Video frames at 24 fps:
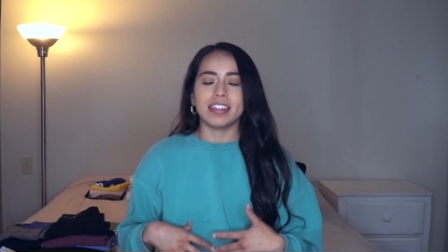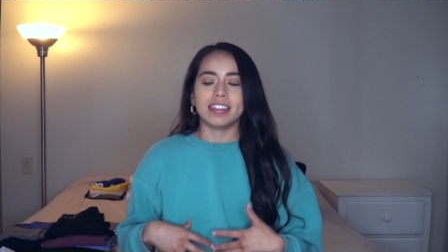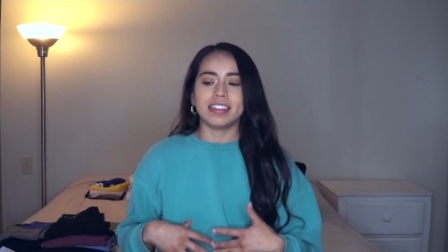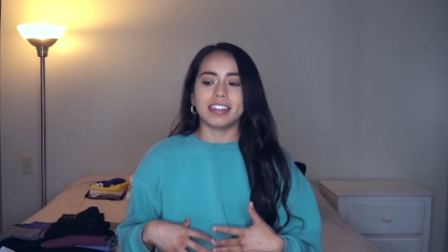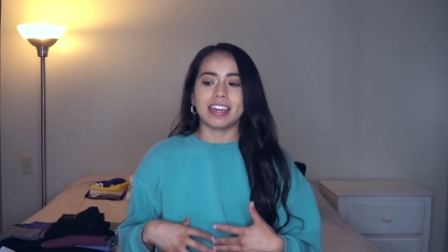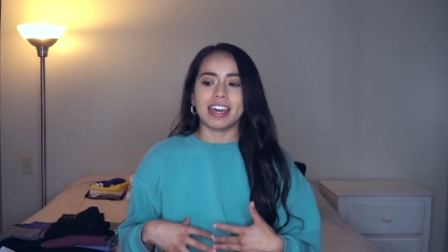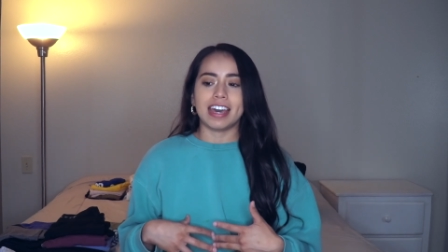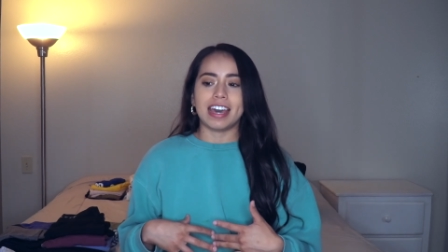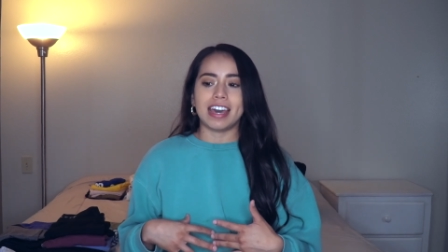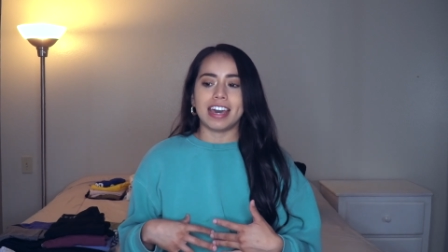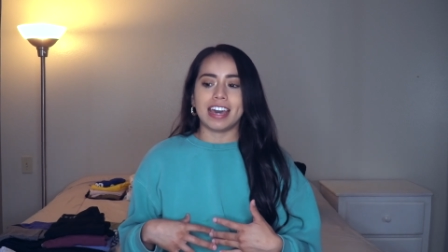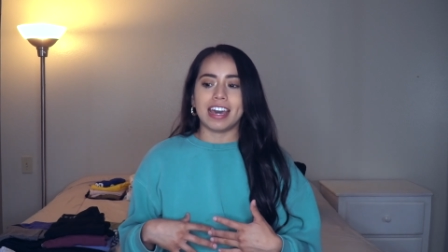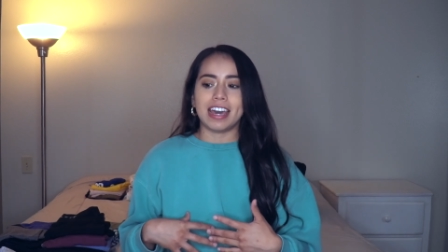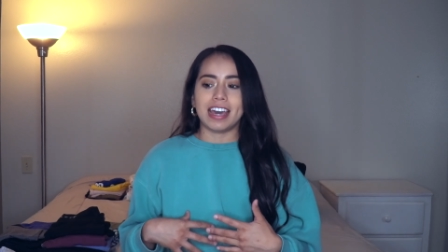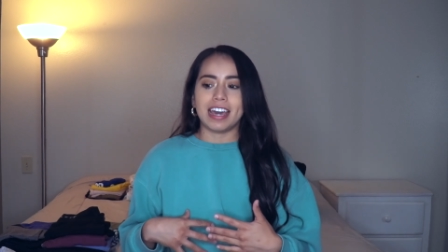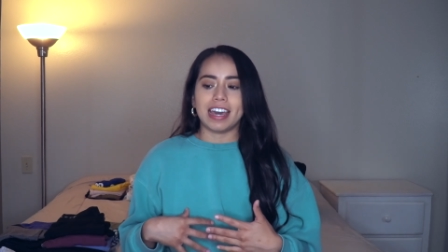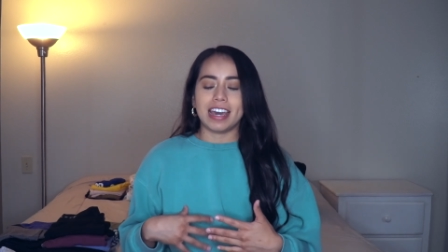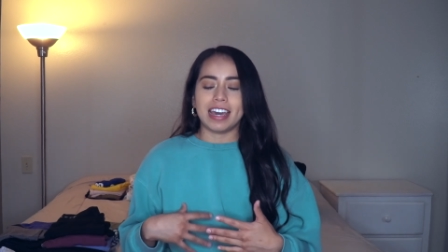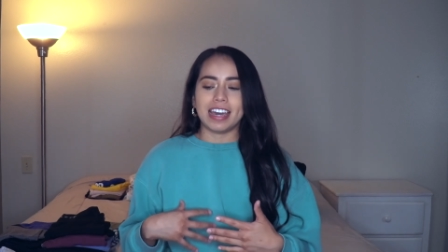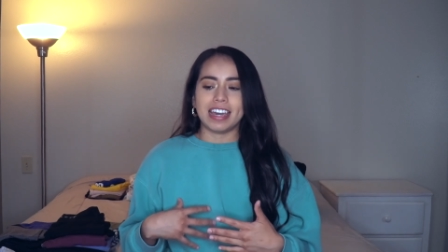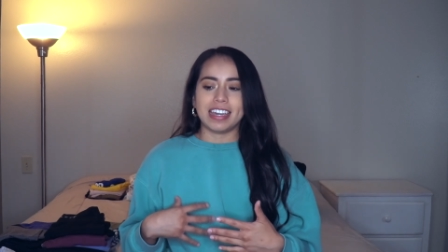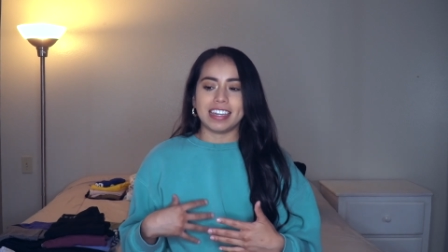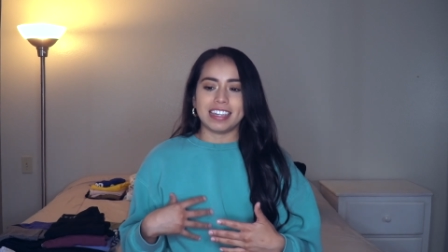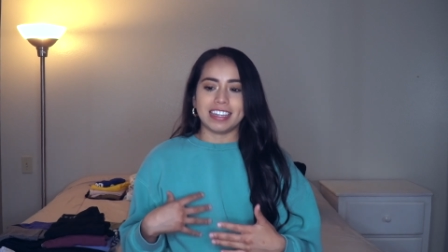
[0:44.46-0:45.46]
that
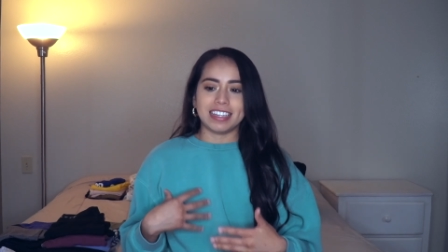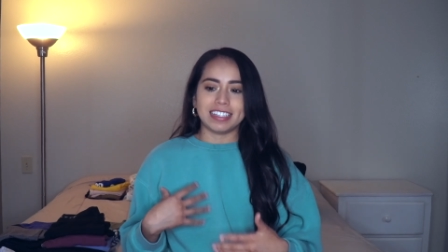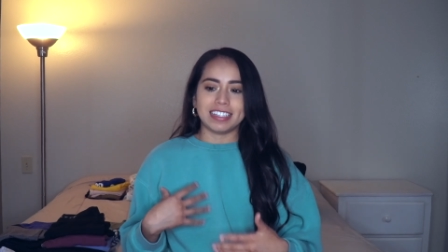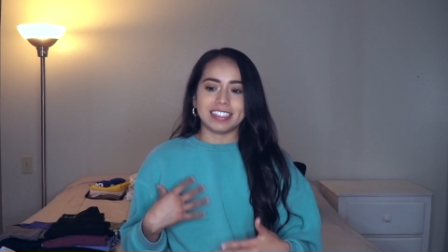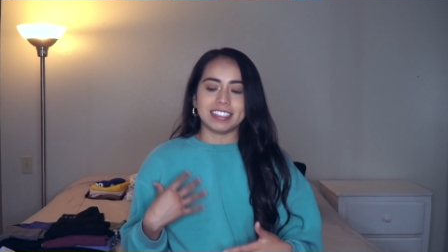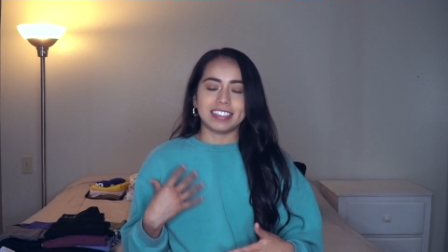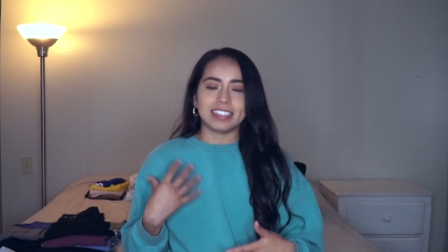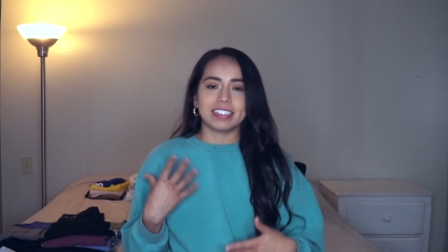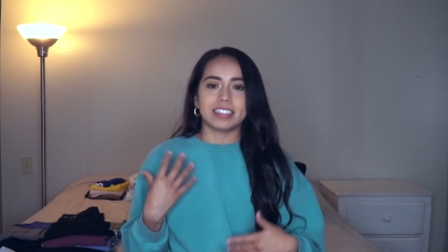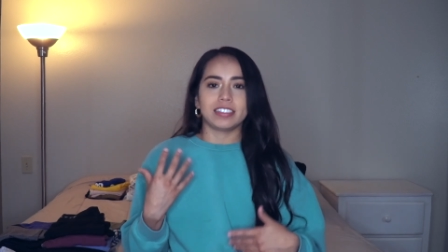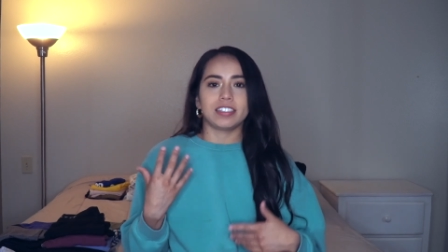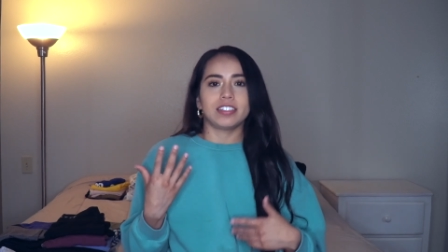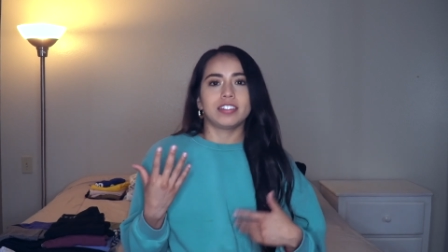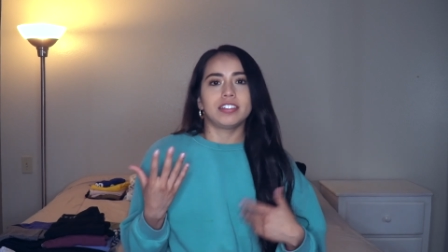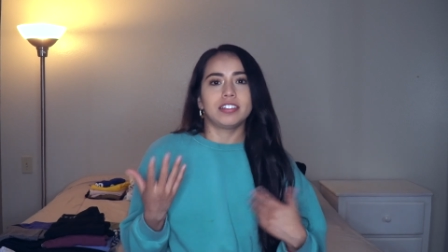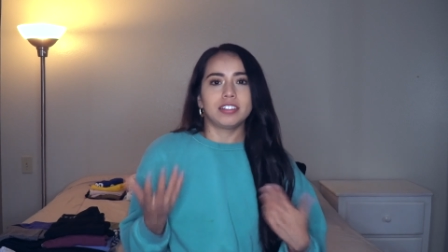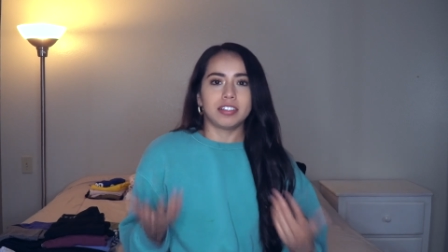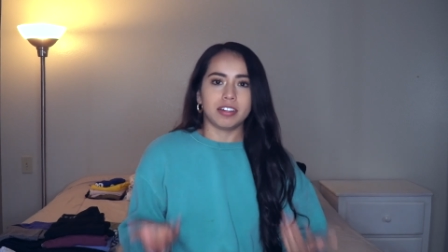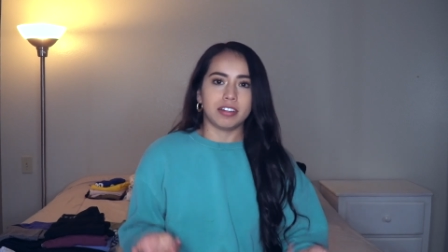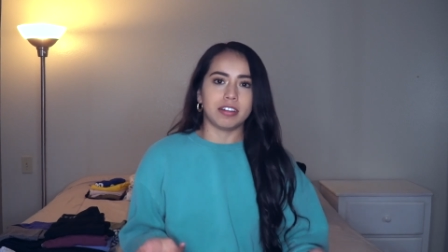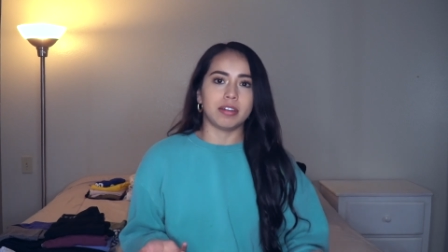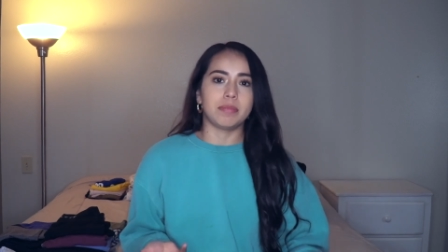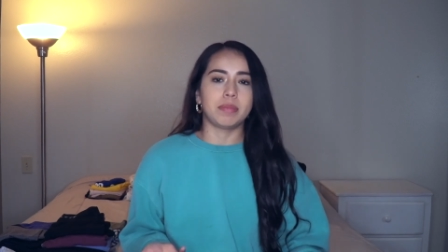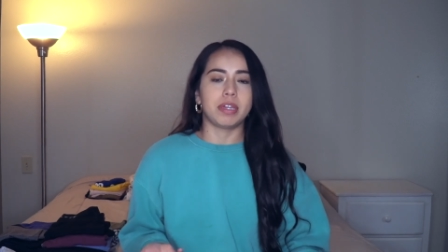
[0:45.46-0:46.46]
I guess, you
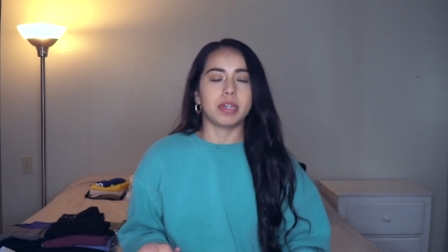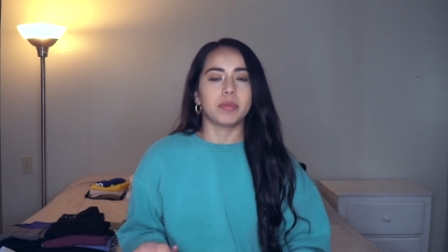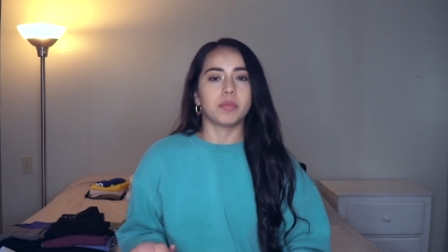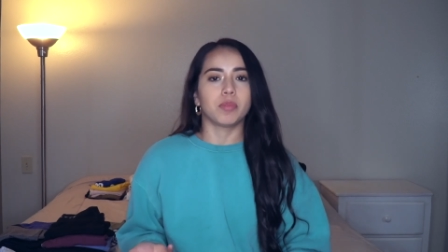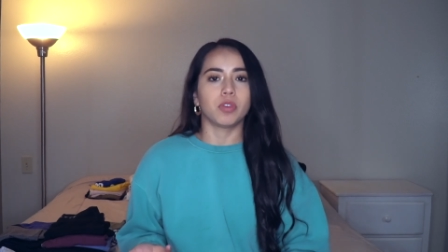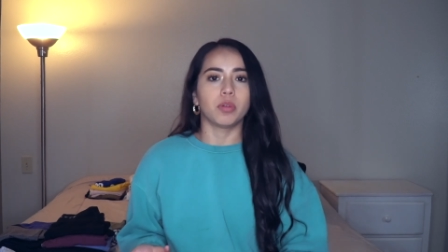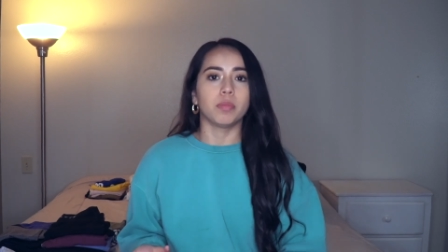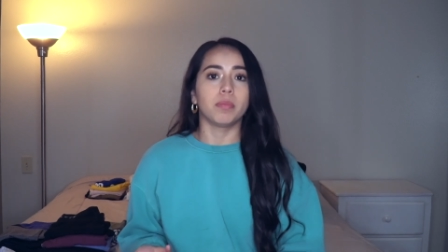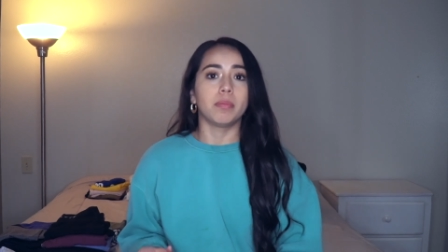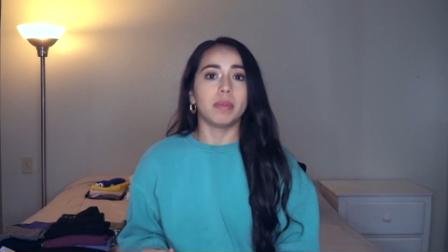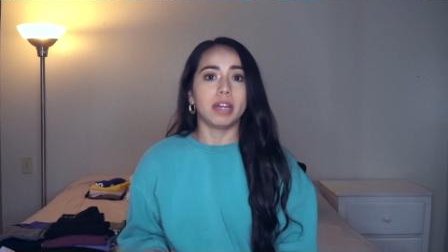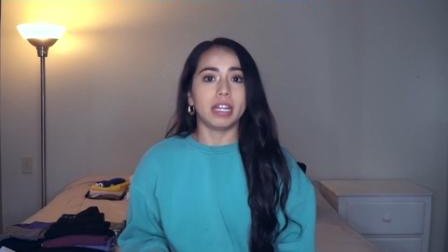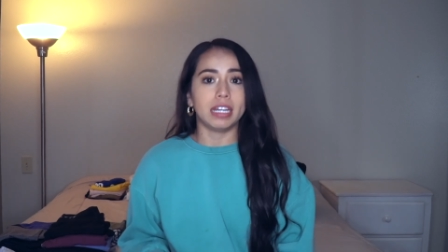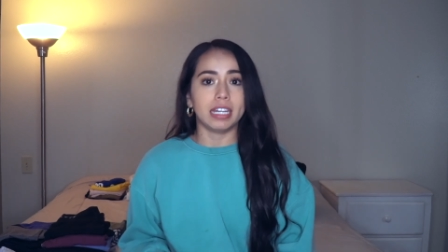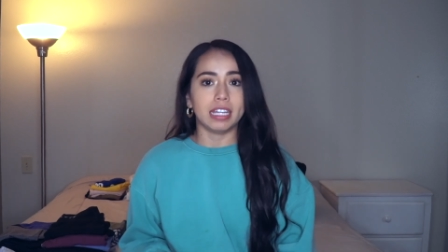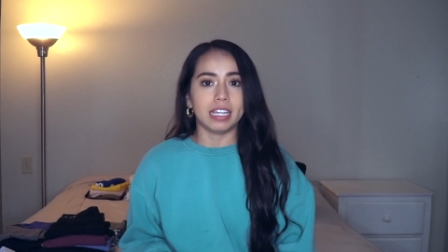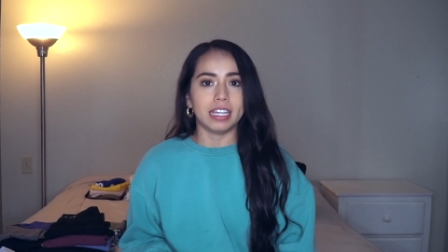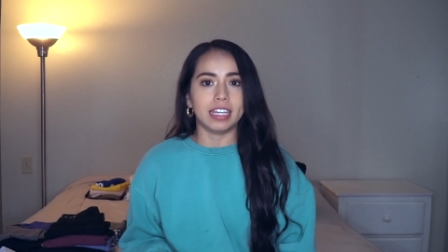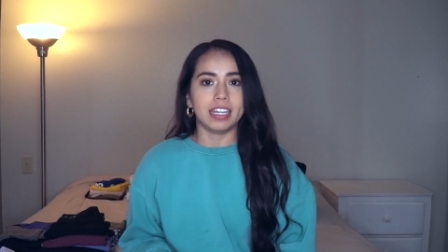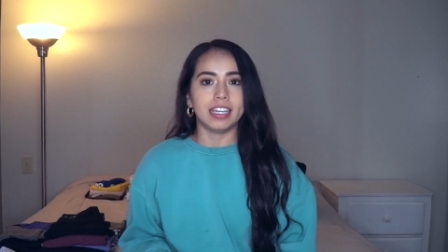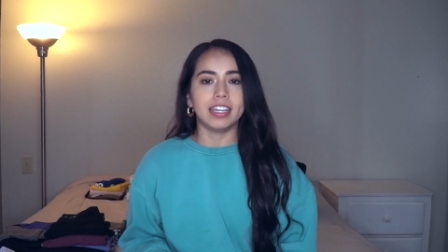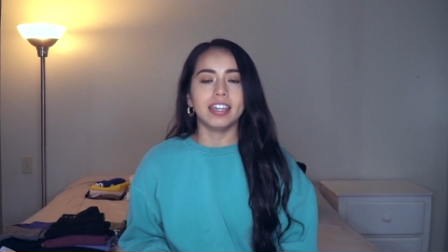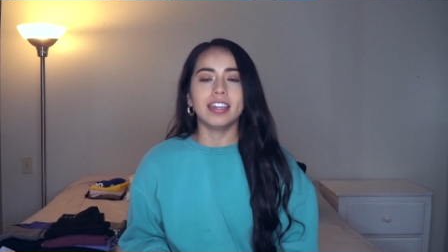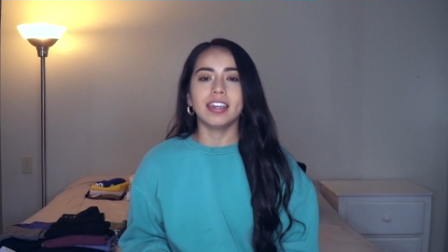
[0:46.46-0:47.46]
know, I make more
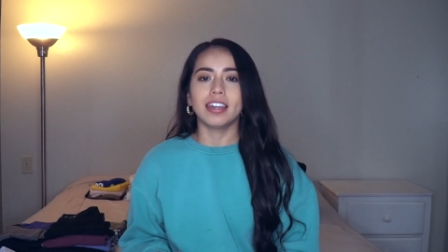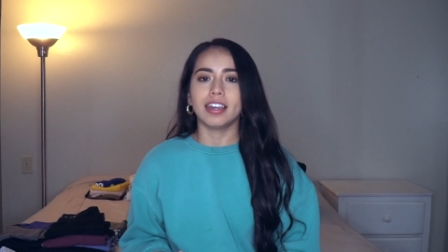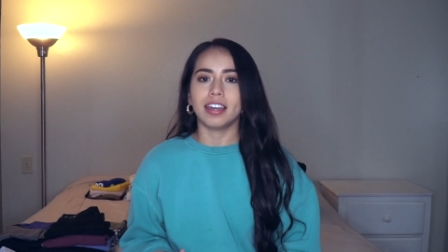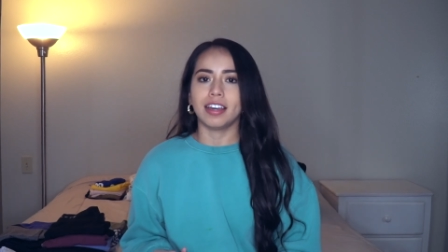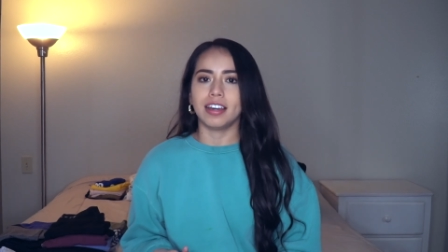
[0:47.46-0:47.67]
money,